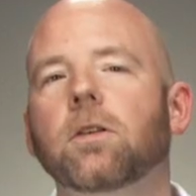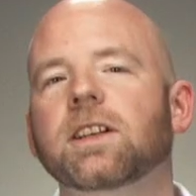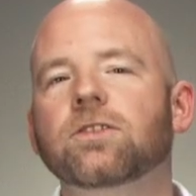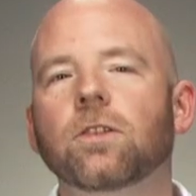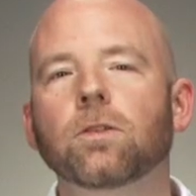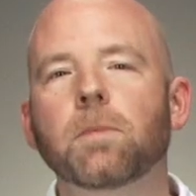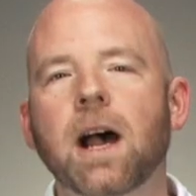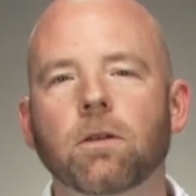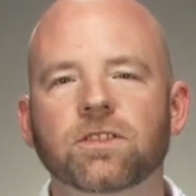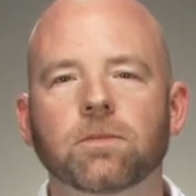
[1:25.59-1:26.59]
an external
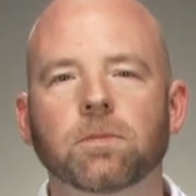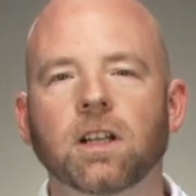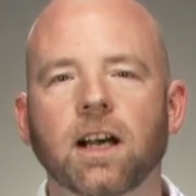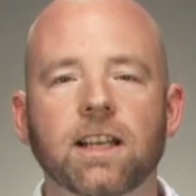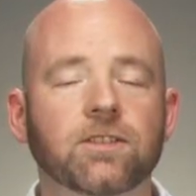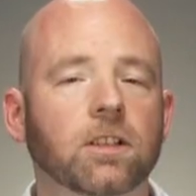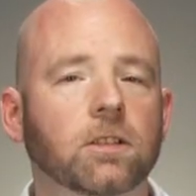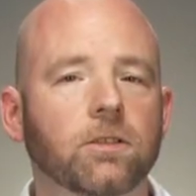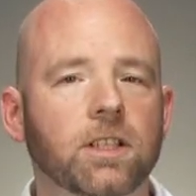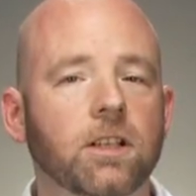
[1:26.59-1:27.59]
power supply is
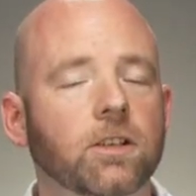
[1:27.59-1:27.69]
included